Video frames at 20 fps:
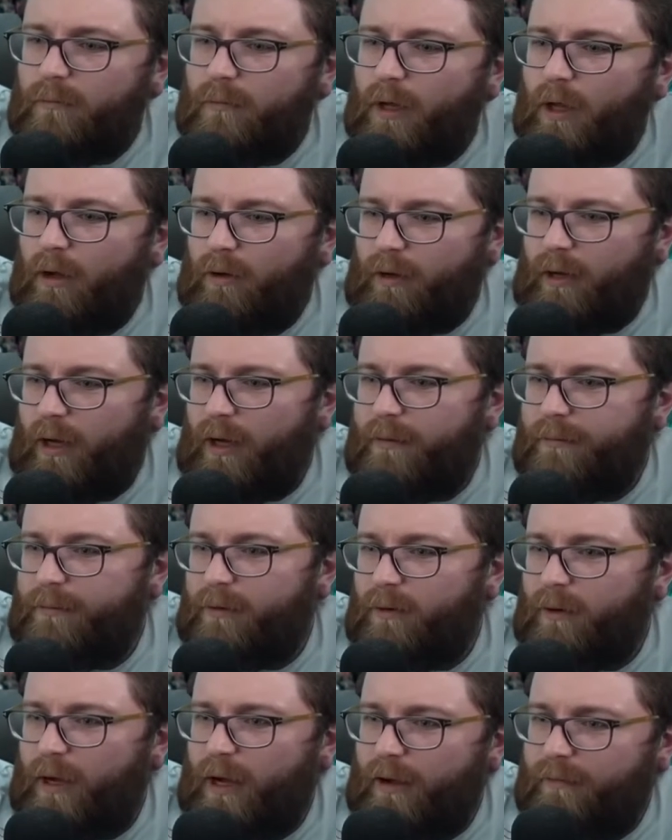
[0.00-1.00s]
okay,
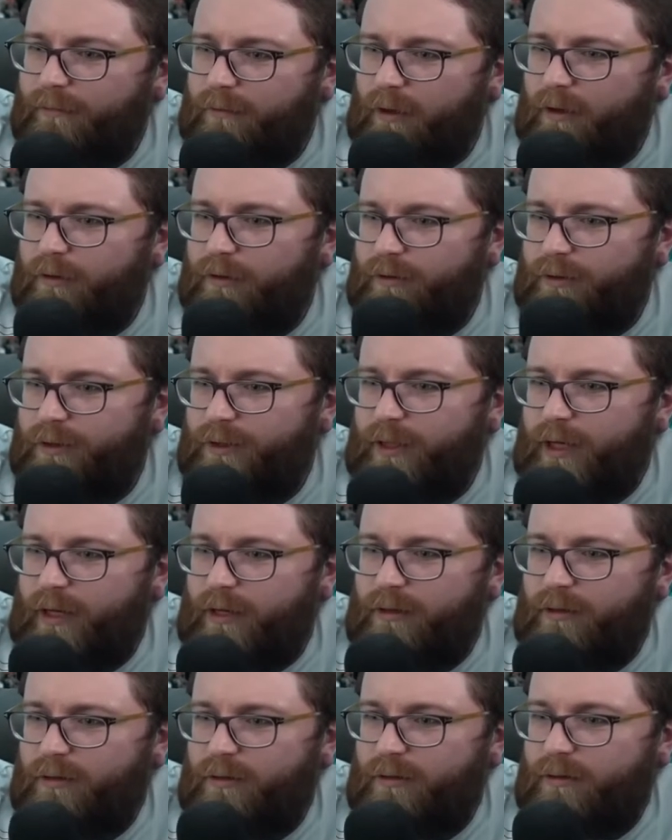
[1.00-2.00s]
you have to
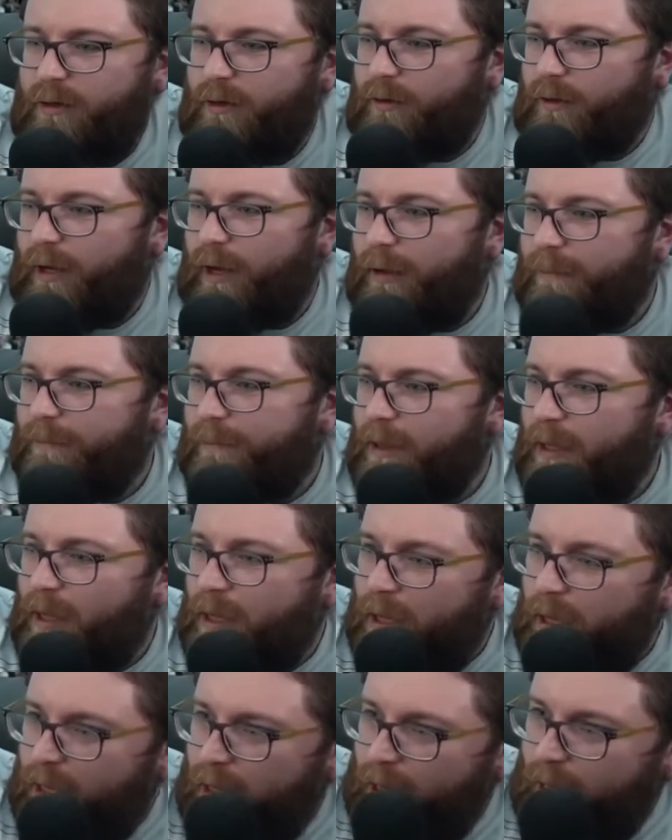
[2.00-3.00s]
understand, okay?
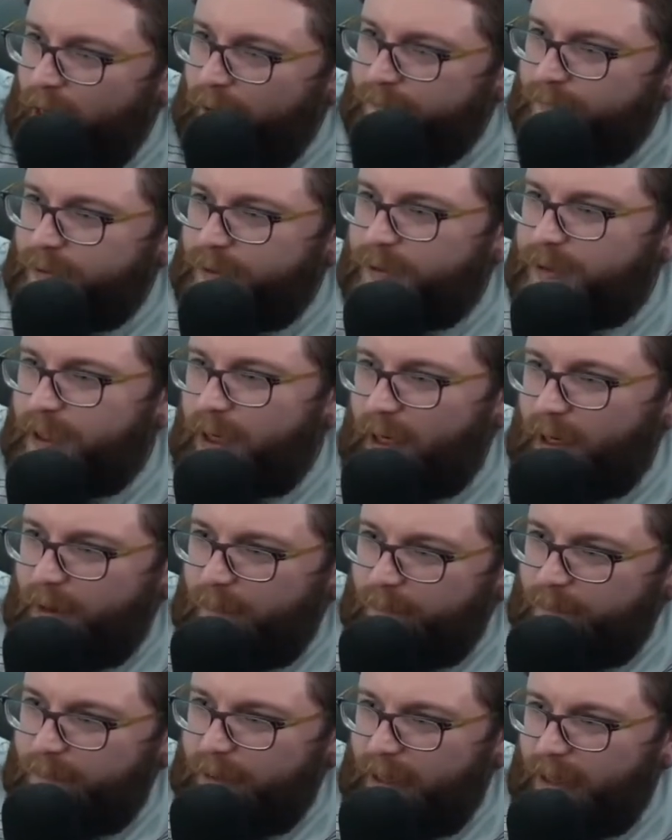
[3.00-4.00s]
I've just got
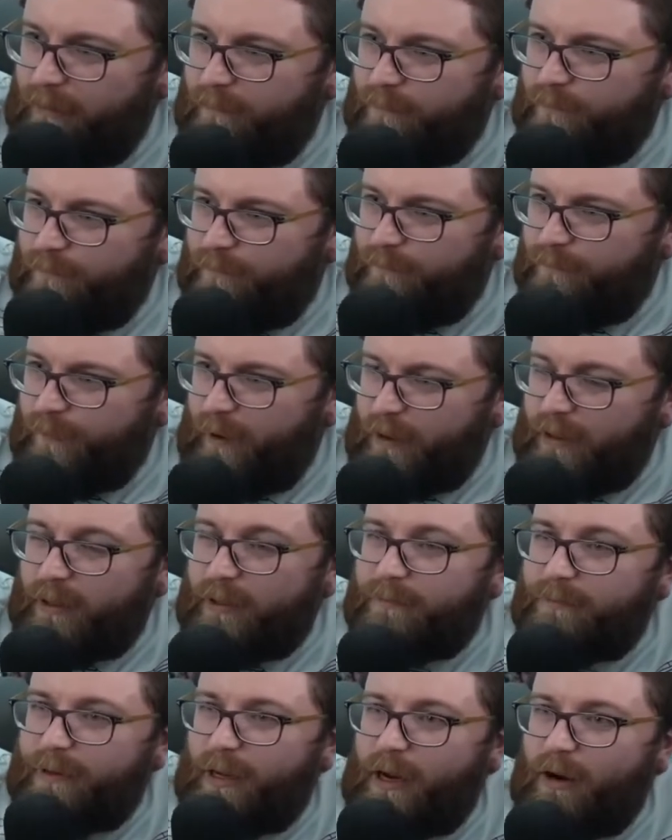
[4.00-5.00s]
a big
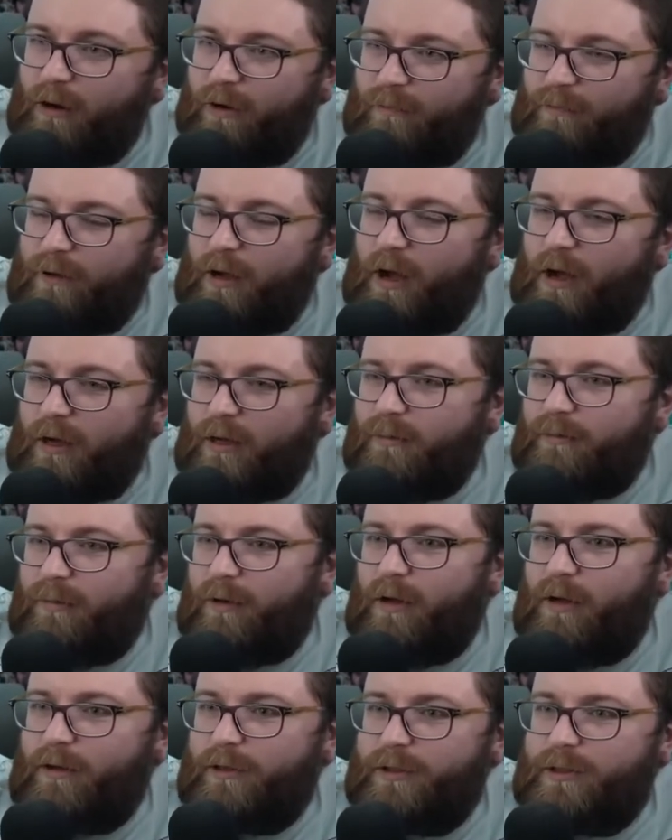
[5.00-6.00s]
fucking pair of cock and
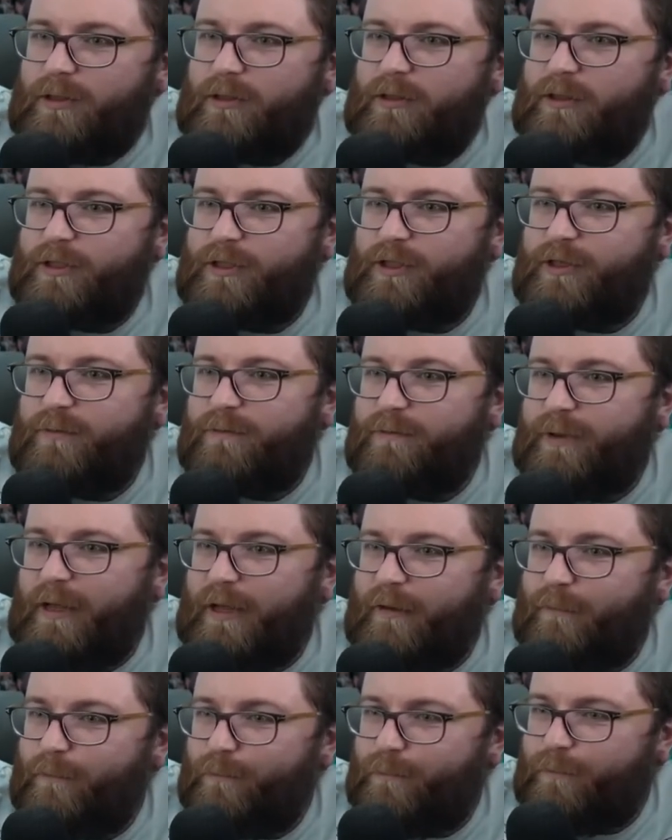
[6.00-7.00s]
balls. Just a
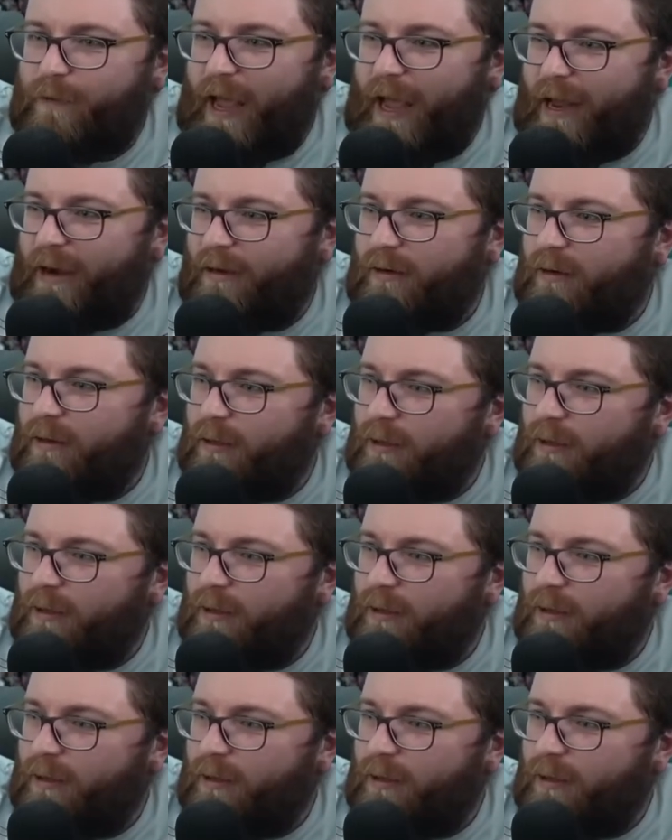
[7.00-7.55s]
big fat